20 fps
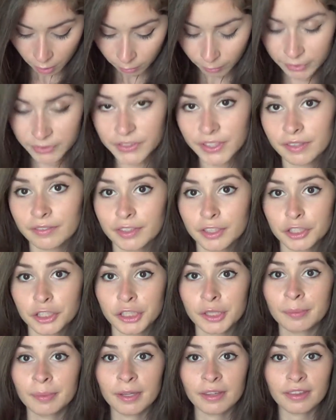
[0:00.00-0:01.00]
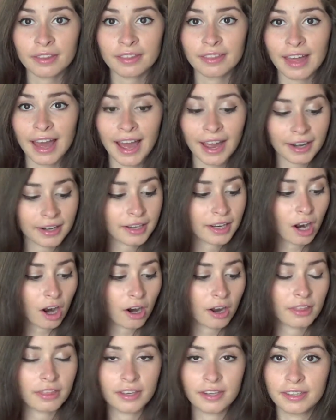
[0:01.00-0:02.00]
What's even cheaper than that
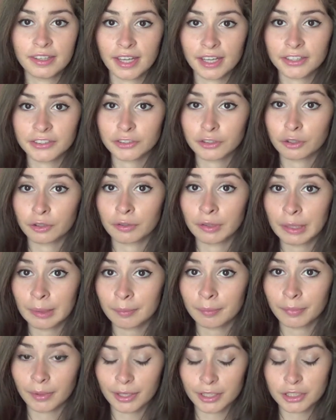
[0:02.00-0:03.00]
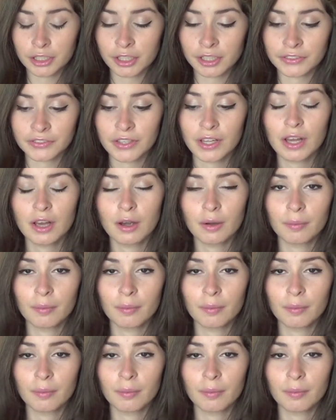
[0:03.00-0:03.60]
are the NYX Cream Blushes,